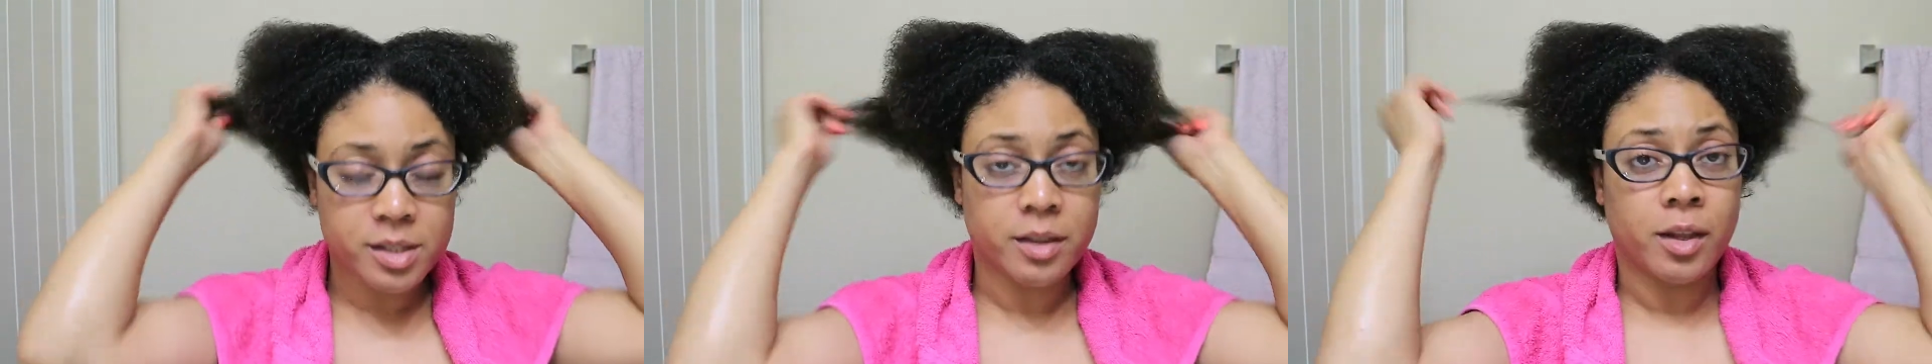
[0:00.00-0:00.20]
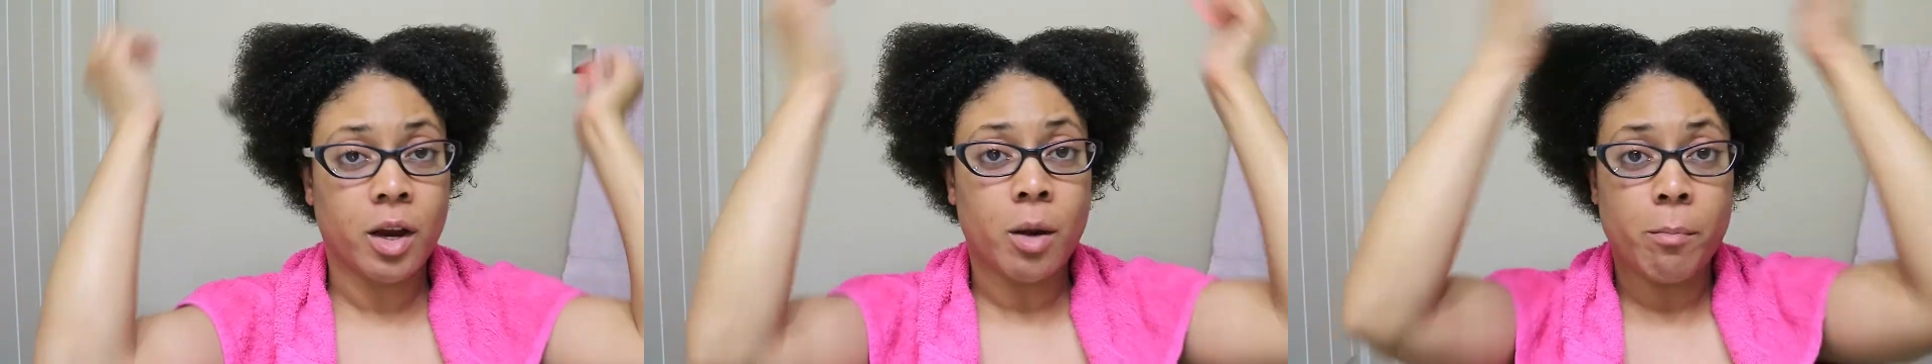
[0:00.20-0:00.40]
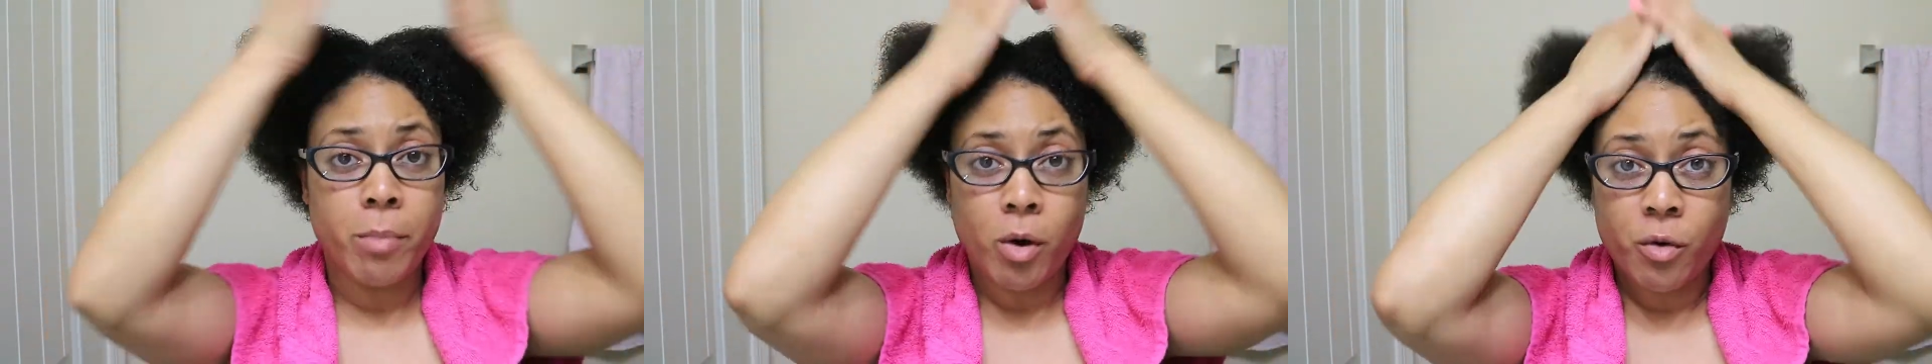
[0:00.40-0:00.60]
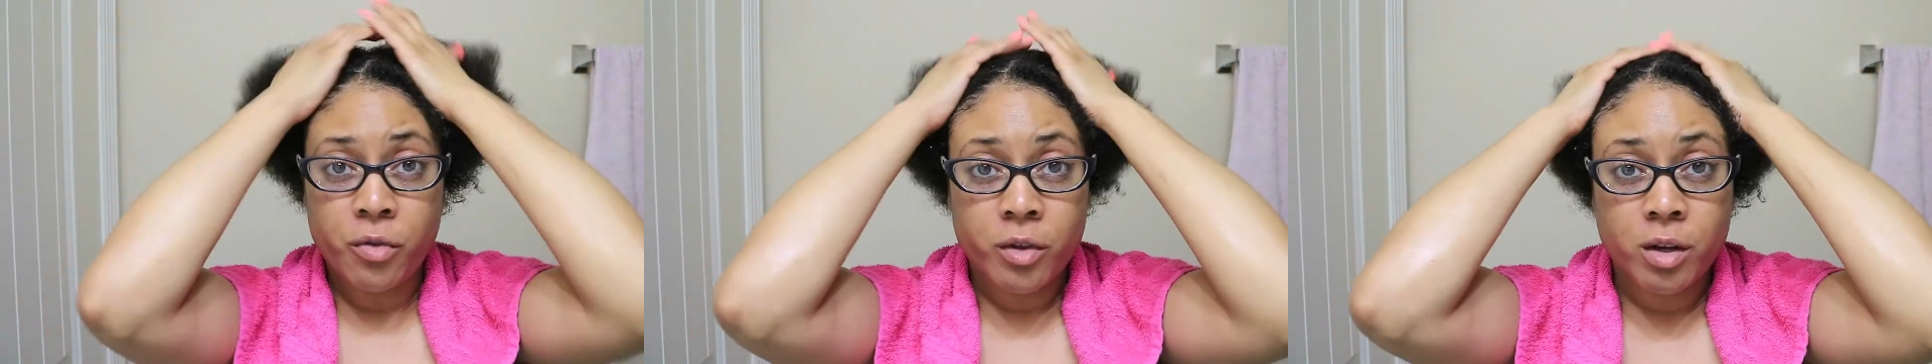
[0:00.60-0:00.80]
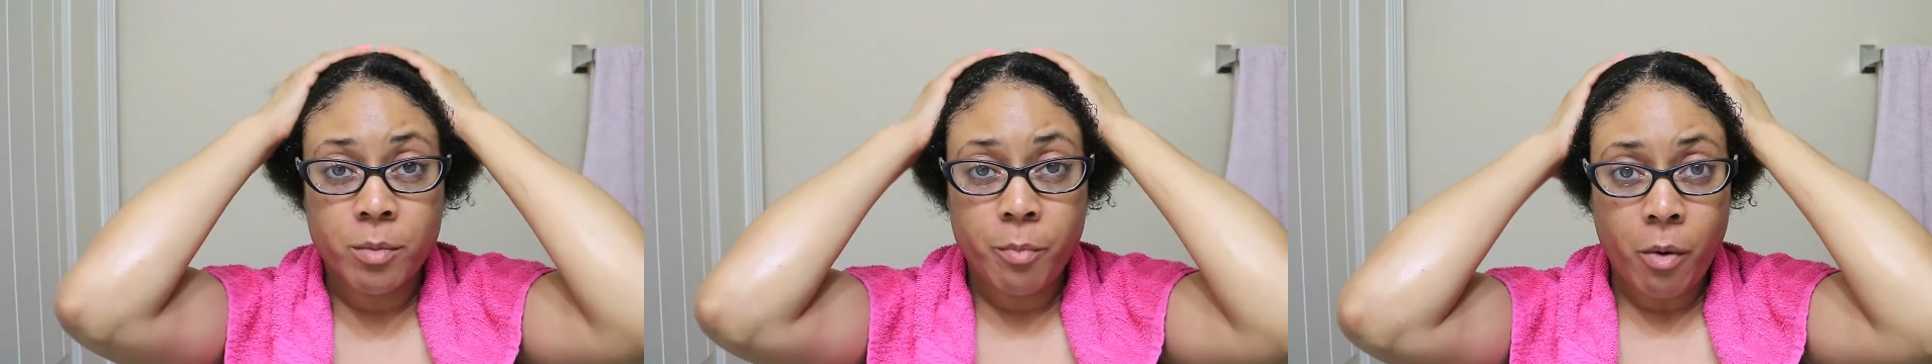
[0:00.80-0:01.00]
They are
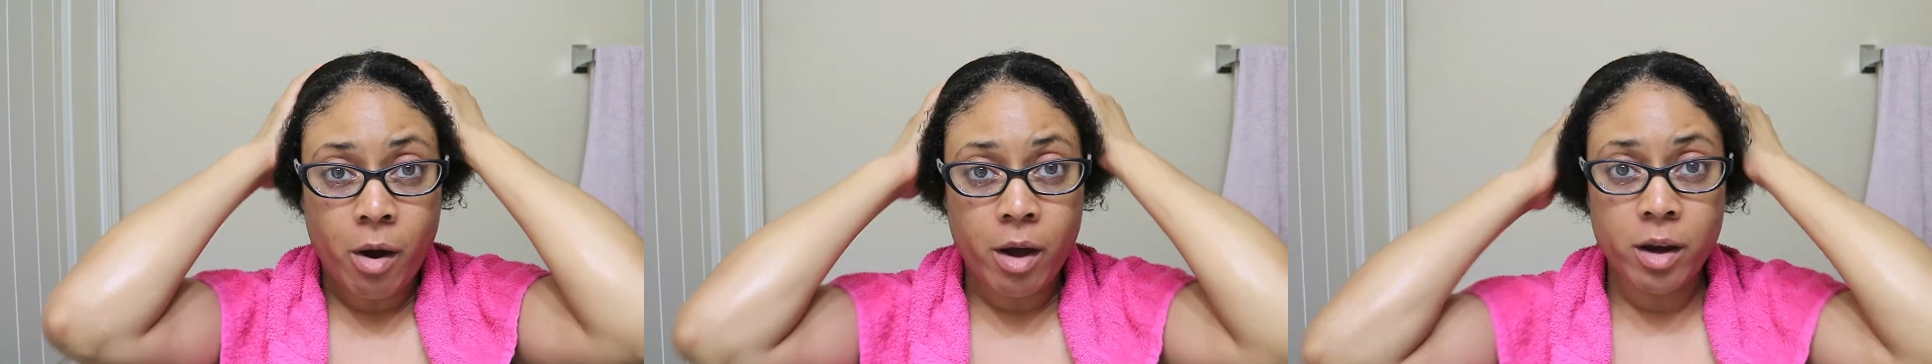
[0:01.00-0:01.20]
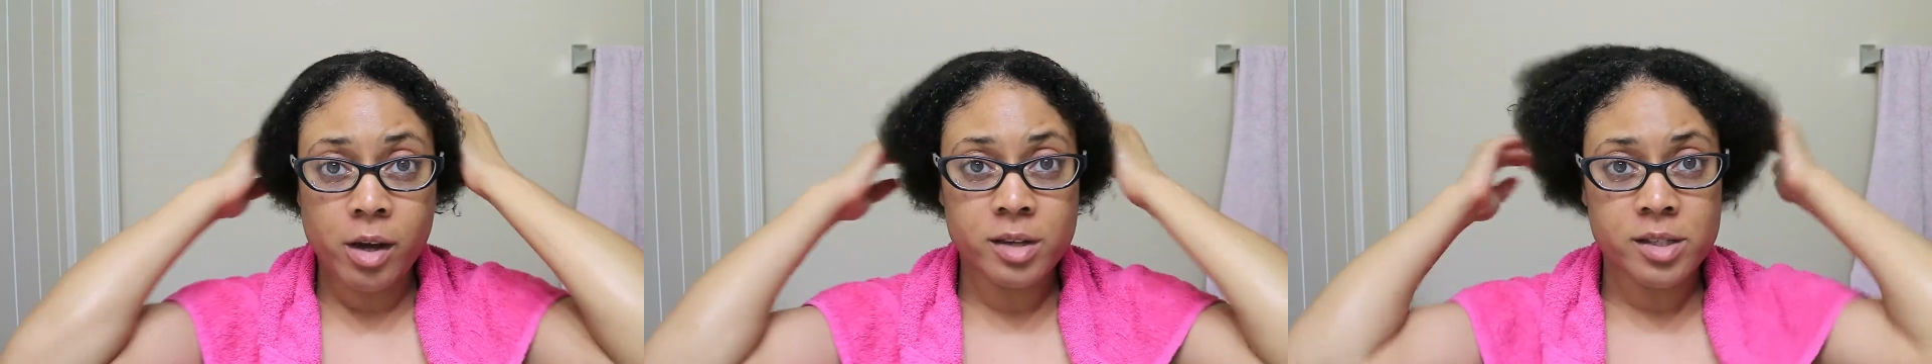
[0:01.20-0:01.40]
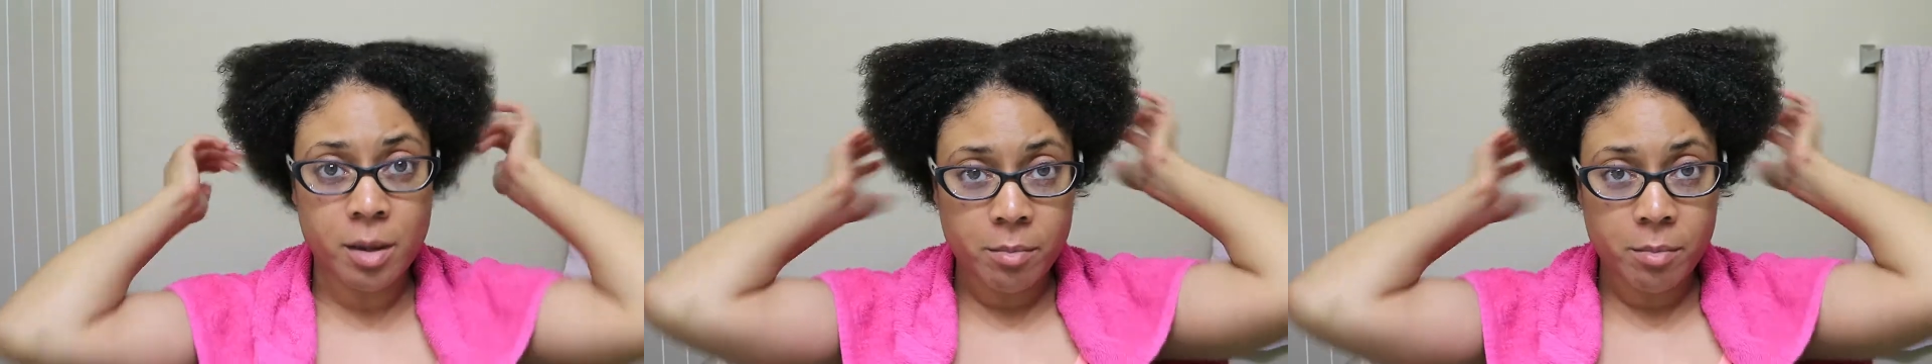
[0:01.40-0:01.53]
both good products.